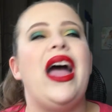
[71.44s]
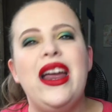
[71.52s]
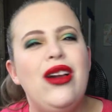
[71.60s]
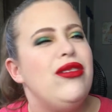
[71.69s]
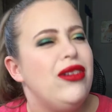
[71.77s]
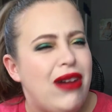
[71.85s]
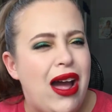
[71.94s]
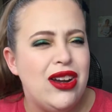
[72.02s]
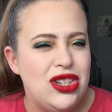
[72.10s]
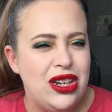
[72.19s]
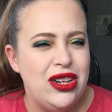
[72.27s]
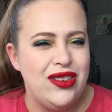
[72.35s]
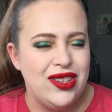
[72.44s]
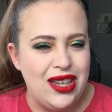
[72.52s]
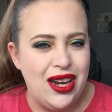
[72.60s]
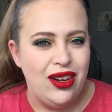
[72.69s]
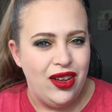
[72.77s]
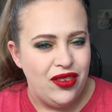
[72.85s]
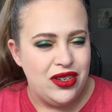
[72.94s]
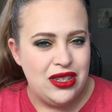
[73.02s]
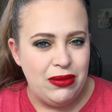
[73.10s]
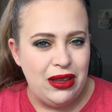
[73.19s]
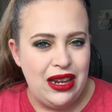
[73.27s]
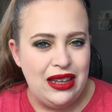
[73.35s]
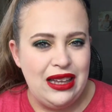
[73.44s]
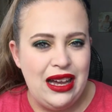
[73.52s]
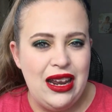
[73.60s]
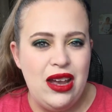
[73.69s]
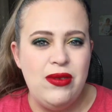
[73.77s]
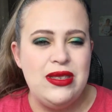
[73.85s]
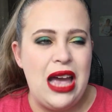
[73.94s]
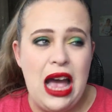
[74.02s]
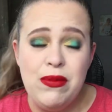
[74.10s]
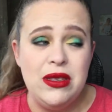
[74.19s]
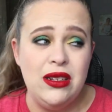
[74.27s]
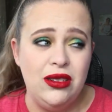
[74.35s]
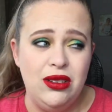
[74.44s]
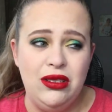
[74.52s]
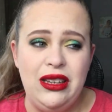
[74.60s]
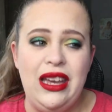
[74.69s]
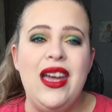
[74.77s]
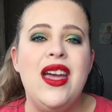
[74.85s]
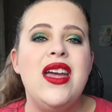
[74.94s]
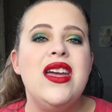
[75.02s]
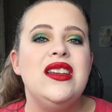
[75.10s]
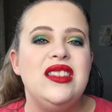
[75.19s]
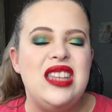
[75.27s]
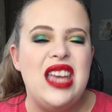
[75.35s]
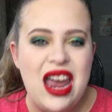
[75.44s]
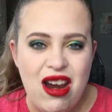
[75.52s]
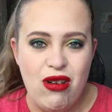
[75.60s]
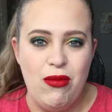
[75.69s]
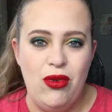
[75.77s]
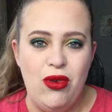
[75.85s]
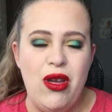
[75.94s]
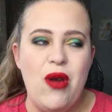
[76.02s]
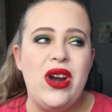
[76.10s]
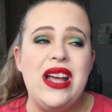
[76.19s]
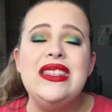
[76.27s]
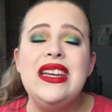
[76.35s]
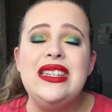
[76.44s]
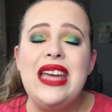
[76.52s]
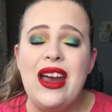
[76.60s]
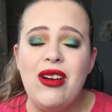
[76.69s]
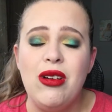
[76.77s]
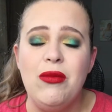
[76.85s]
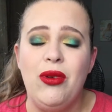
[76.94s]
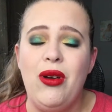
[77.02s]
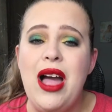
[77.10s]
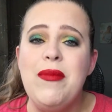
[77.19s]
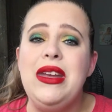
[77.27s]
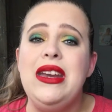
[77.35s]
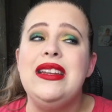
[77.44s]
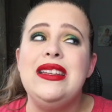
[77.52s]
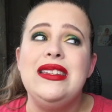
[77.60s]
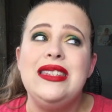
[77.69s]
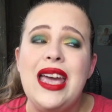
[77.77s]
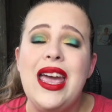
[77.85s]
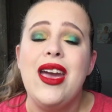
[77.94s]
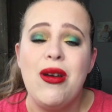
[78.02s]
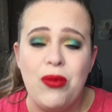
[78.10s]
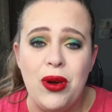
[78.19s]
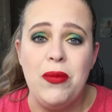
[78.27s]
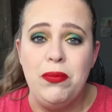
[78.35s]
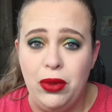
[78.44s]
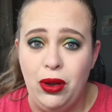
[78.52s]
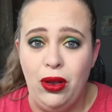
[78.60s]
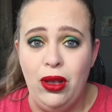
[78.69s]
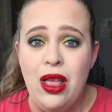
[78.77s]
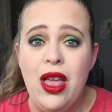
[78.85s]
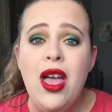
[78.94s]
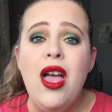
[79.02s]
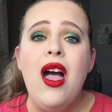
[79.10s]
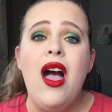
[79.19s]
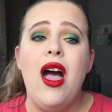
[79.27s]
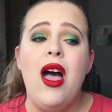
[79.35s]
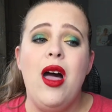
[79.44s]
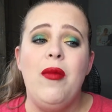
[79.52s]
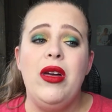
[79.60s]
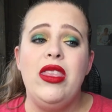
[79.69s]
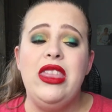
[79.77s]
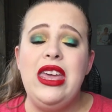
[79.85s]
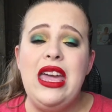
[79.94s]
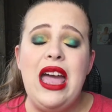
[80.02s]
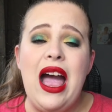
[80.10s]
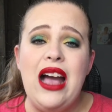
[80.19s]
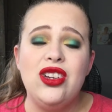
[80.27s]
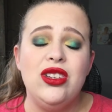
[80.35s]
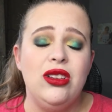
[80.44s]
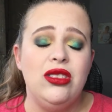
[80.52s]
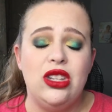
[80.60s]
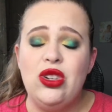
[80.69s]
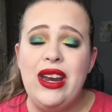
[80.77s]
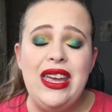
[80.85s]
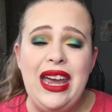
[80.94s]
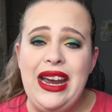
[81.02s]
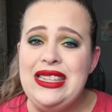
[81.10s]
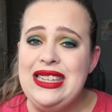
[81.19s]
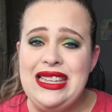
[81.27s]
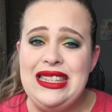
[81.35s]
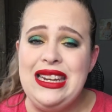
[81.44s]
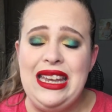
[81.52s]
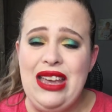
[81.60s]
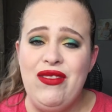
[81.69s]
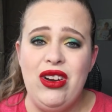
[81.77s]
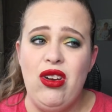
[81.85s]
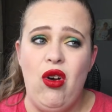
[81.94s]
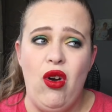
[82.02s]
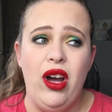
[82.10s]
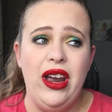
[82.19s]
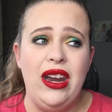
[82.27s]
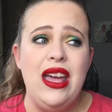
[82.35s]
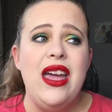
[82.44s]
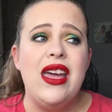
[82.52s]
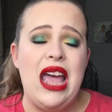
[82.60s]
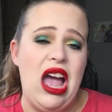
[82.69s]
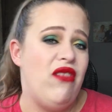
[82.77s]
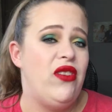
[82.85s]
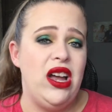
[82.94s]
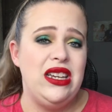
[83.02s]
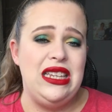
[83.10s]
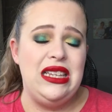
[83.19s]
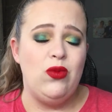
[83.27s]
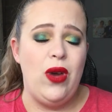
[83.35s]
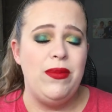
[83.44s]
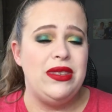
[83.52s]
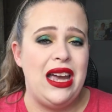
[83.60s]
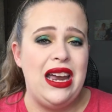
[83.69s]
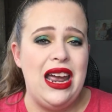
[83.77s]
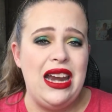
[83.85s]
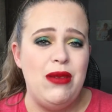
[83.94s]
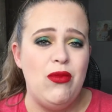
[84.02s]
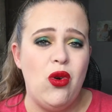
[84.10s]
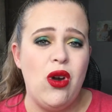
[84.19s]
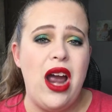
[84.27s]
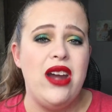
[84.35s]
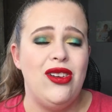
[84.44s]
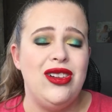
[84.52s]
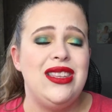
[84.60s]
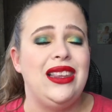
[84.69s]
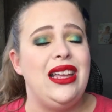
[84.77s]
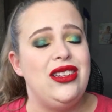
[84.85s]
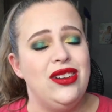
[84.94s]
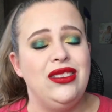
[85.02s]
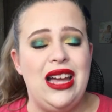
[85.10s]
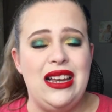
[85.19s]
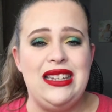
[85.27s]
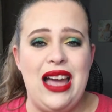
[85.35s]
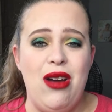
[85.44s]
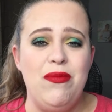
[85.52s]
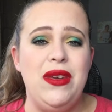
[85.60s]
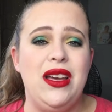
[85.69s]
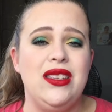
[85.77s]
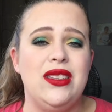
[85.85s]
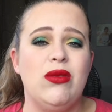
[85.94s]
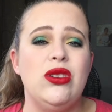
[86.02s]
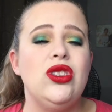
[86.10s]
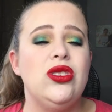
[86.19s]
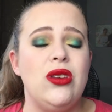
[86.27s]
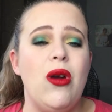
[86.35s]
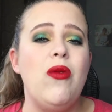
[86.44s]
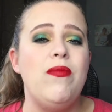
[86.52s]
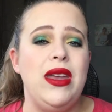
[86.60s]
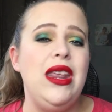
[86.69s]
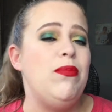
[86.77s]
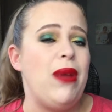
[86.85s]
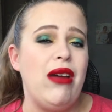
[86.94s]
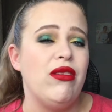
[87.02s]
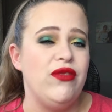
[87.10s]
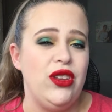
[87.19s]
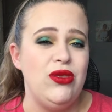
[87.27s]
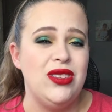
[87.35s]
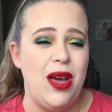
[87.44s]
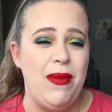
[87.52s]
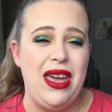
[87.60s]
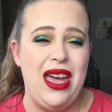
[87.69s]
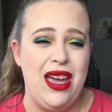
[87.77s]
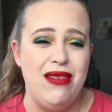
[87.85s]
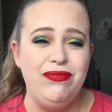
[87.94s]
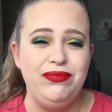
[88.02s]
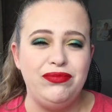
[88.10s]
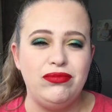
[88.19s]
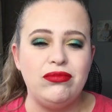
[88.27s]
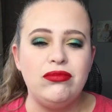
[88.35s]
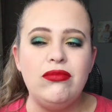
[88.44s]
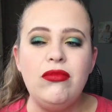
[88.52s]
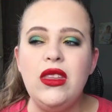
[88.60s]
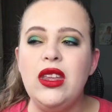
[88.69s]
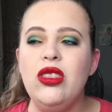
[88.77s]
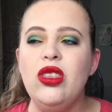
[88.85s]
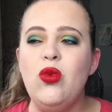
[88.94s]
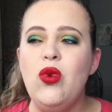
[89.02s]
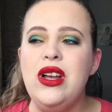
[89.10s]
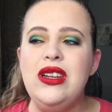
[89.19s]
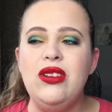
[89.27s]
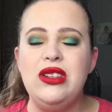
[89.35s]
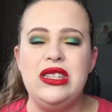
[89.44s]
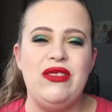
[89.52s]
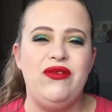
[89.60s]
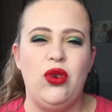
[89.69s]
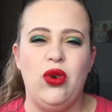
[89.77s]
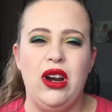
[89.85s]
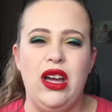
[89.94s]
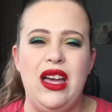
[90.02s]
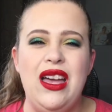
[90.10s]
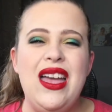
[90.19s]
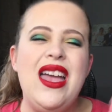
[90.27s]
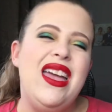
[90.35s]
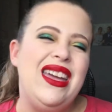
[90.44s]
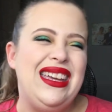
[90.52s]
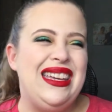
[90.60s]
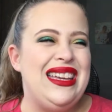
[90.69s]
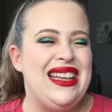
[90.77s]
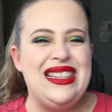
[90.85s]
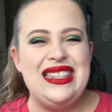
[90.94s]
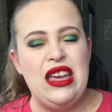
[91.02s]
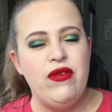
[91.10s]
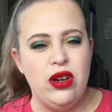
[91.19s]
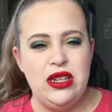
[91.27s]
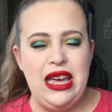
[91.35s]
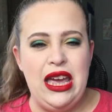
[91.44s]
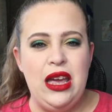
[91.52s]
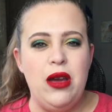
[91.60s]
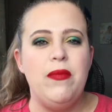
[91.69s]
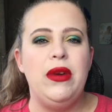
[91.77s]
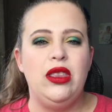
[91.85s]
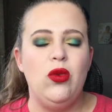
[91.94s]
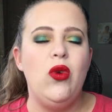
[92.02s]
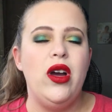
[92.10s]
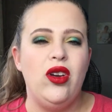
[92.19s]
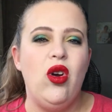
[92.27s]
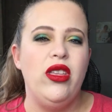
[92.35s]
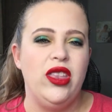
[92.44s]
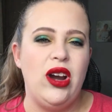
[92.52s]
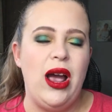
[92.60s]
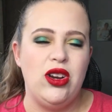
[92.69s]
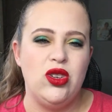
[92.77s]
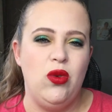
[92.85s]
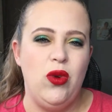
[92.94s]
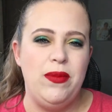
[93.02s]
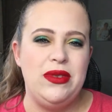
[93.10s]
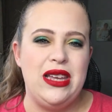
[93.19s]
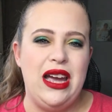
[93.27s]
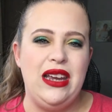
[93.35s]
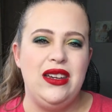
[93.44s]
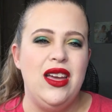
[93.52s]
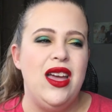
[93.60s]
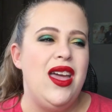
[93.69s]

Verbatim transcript: I don't know how she could have signed off on something like that. It was absolutely terrible. And when I say terrible, I mean terrible. Um, the actual the train case isn't even on Kat Von D's website anymore. I noticed that they took that down because there were so many bad reviews coming in. The one on Sephora, eh, it's give or take, but the one on their actual website,